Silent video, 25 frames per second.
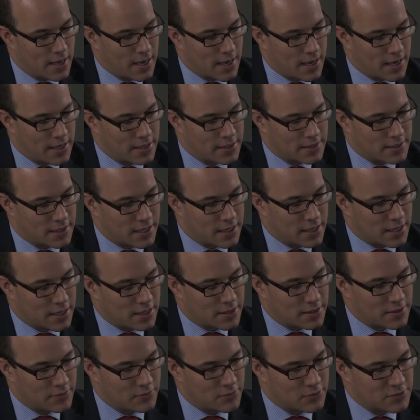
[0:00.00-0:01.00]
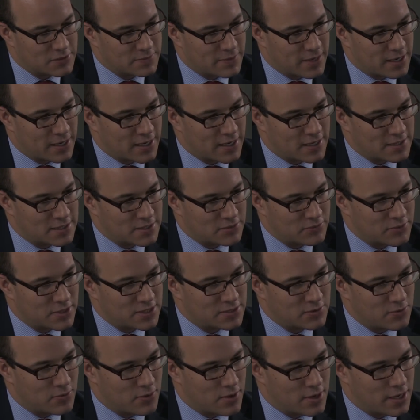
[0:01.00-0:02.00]
And I think we speculated the
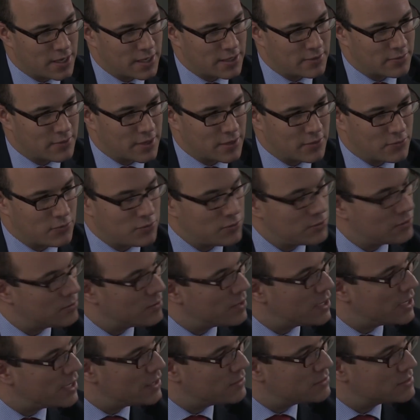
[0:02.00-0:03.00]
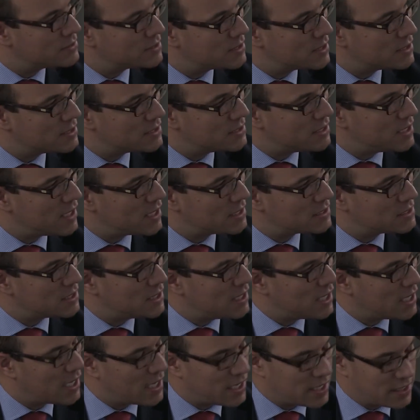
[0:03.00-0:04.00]
reason why it went all the way was that she
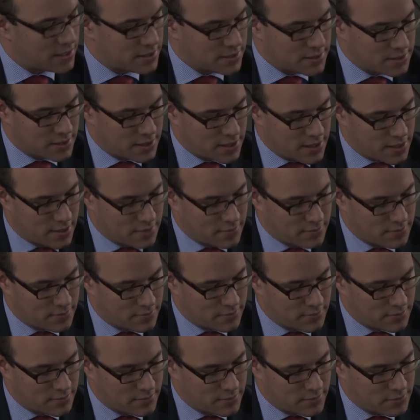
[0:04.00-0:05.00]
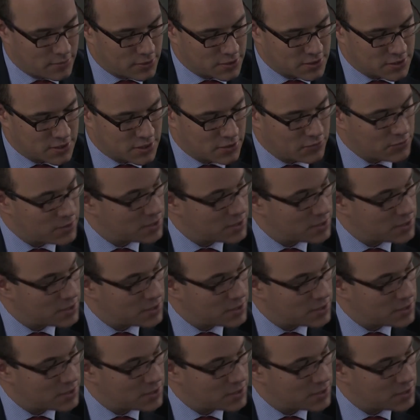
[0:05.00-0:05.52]
actually had, she'd